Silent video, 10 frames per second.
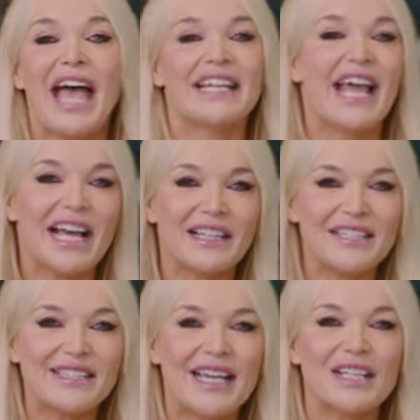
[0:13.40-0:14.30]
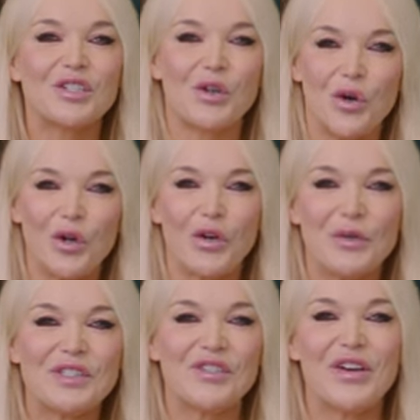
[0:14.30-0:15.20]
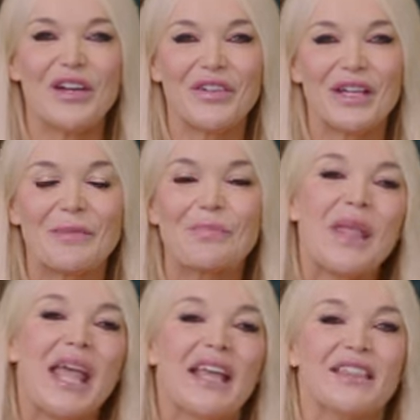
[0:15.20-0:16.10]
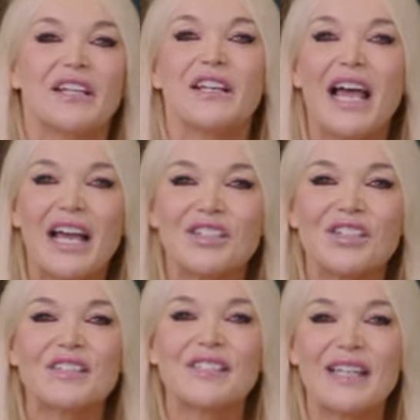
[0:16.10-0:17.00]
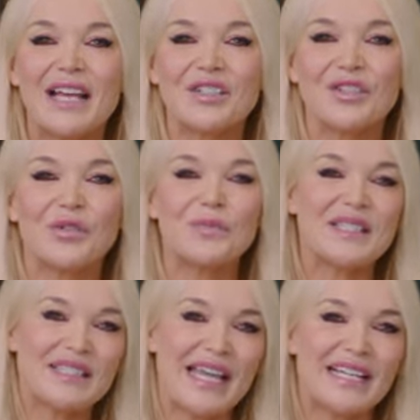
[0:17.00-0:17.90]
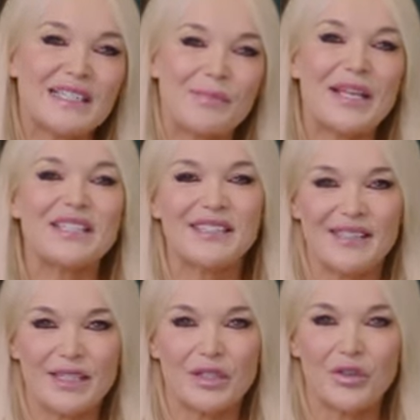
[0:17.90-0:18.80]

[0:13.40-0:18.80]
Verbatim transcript: and LSH Auto Australia, the largest national Mercedes-Benz dealer